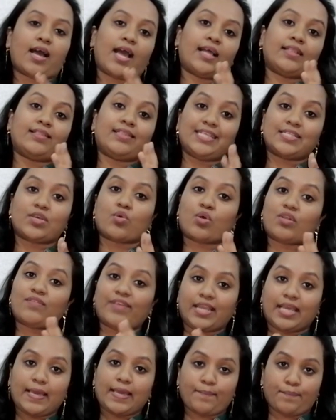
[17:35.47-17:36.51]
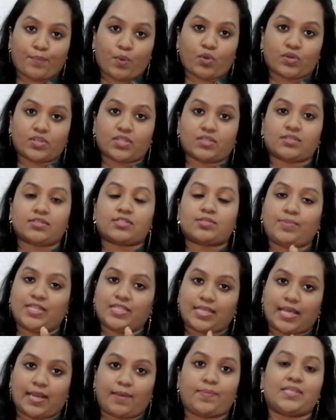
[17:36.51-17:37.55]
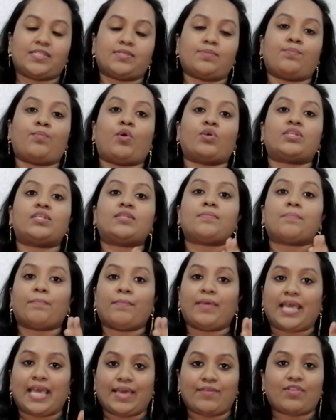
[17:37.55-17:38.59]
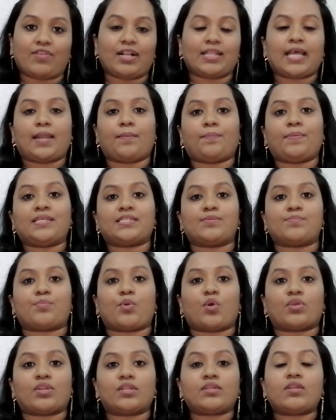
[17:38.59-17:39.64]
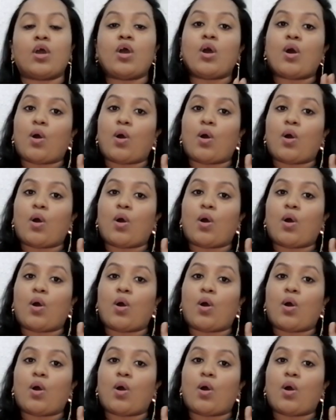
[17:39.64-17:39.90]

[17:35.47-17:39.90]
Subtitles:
And these are all very important. Speech therapy is important, behavioral therapy is important,